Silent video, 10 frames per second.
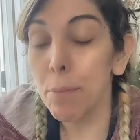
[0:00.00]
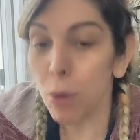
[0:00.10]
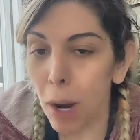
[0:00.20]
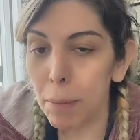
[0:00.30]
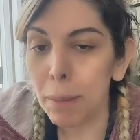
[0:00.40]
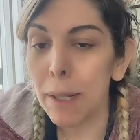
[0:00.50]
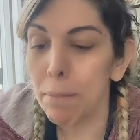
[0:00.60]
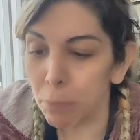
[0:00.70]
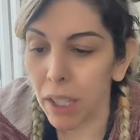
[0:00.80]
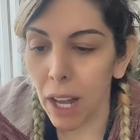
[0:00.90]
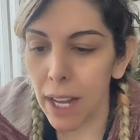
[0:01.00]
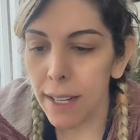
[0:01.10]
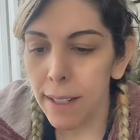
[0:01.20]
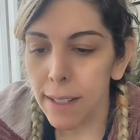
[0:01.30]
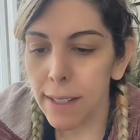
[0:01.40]
It's probably
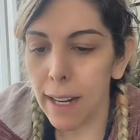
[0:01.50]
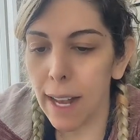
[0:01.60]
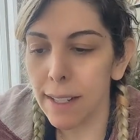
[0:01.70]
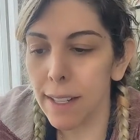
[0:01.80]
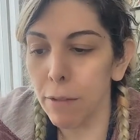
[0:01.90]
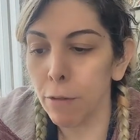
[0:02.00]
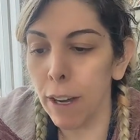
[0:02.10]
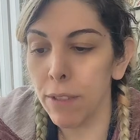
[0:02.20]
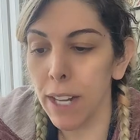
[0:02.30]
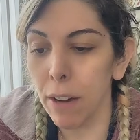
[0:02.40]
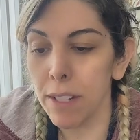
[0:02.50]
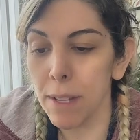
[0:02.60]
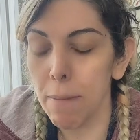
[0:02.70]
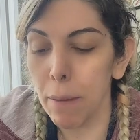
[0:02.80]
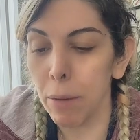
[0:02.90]
blood, said Essie and frowned
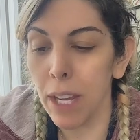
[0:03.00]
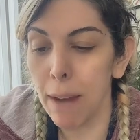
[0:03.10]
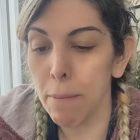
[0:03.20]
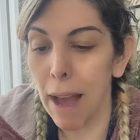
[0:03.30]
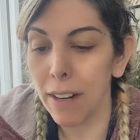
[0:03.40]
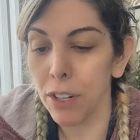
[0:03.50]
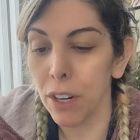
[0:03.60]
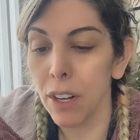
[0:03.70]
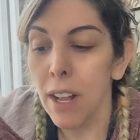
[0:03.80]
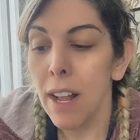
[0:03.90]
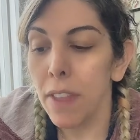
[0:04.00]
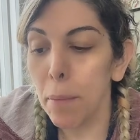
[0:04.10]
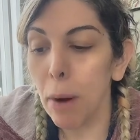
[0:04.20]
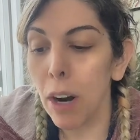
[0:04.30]
down as the memory came back to her.